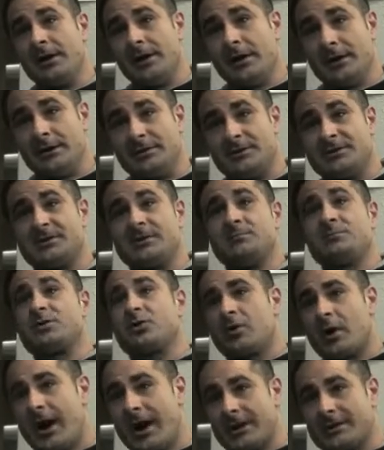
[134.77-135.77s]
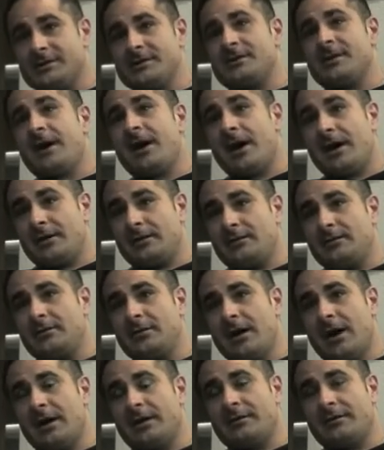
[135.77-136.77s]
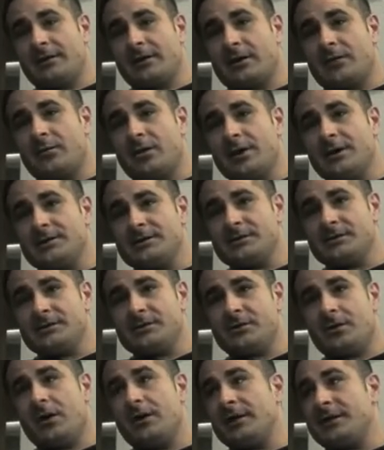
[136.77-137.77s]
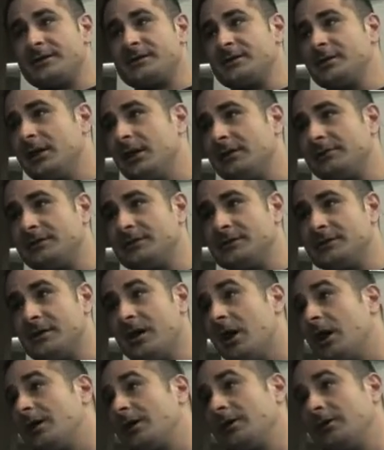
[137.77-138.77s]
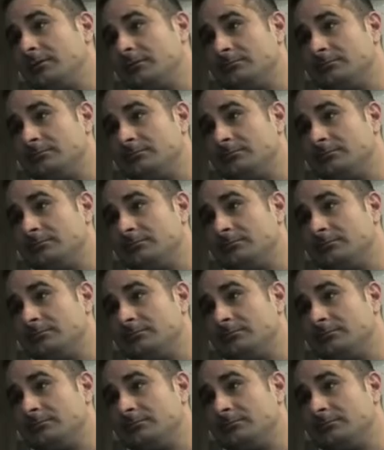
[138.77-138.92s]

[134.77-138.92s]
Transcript: and subtracts that out of the equation, so all that's left is audio.